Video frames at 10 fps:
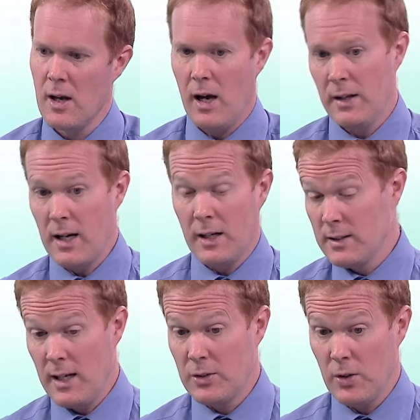and that has
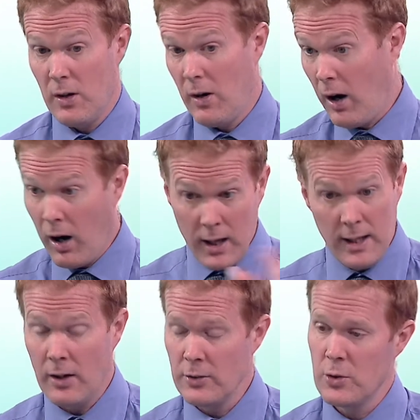led to a highly
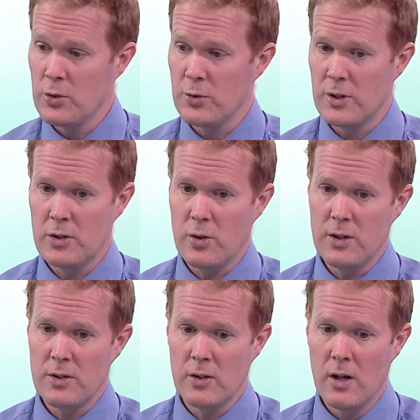unusual
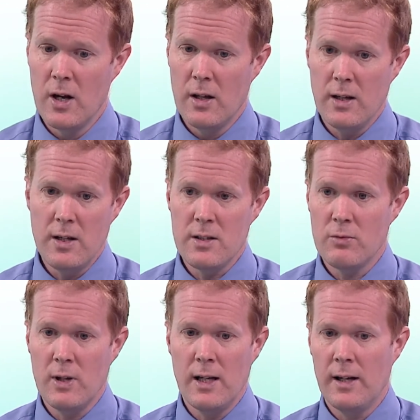situation that isn't
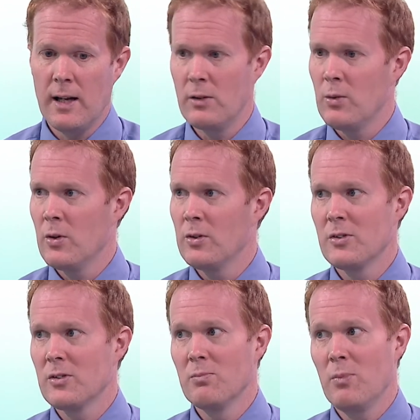really in
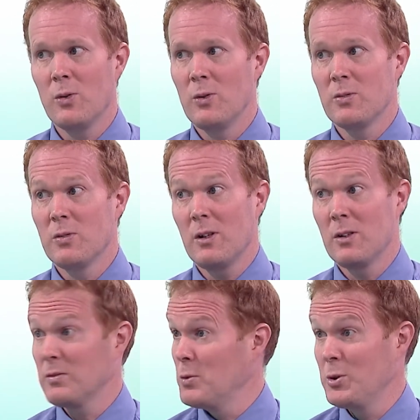anyone's models for the
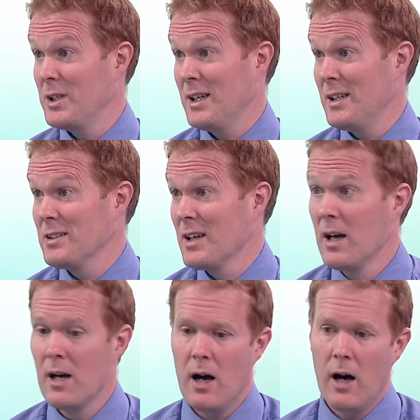last 40 years,
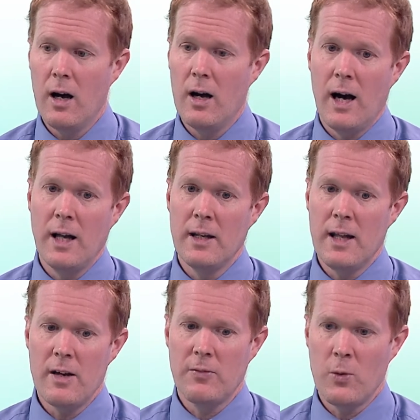and
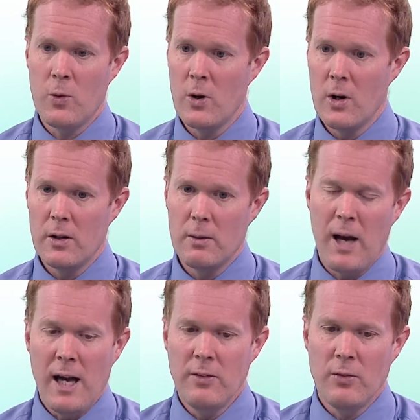therefore the
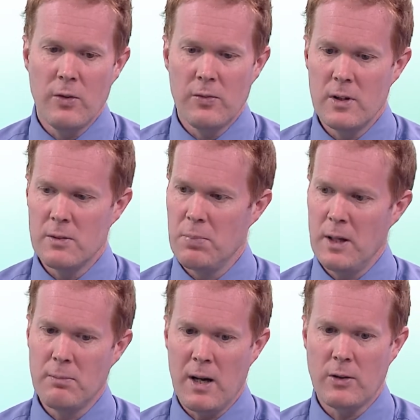behaviour of these
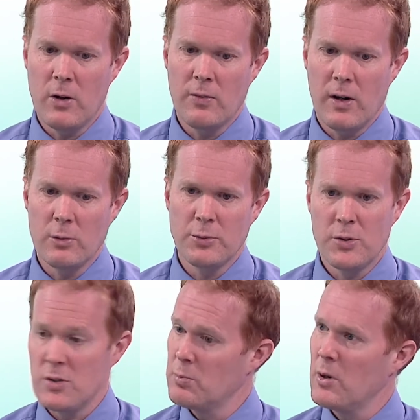big macro variables
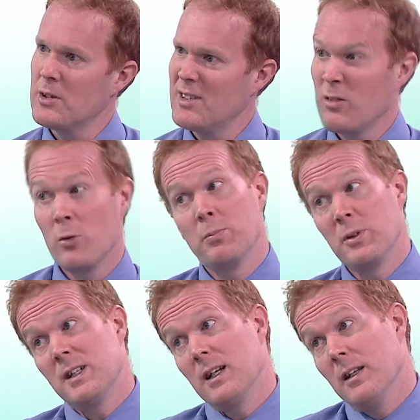has surprised everyone,
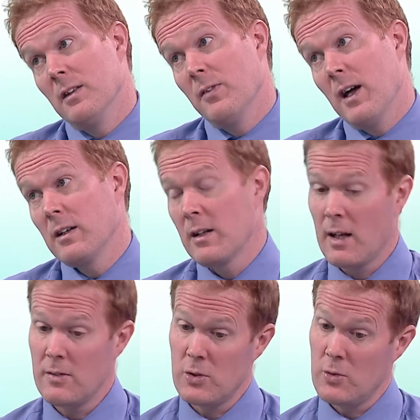particularly the Fed, and
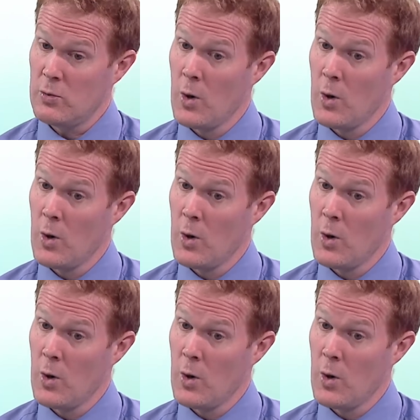they've sort of